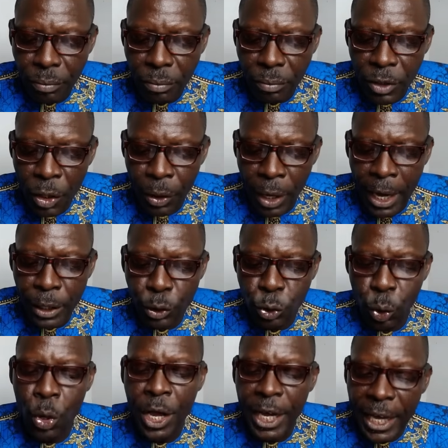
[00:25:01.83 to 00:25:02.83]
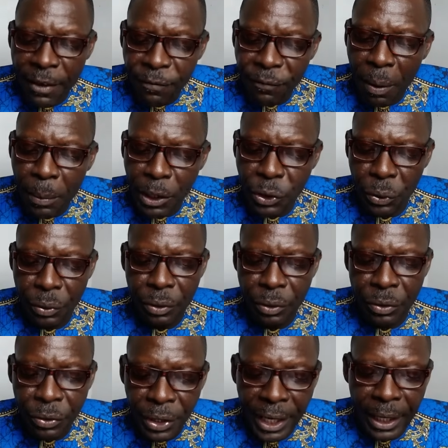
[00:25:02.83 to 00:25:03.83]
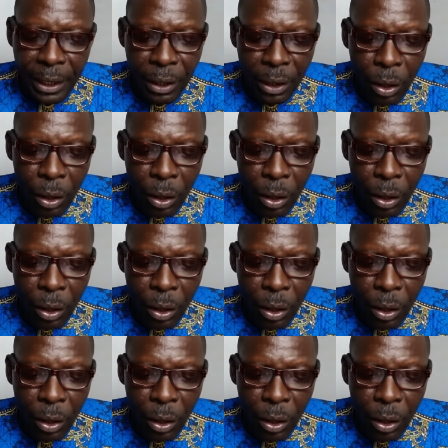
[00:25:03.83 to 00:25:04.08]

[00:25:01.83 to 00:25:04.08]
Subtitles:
All right. So information, real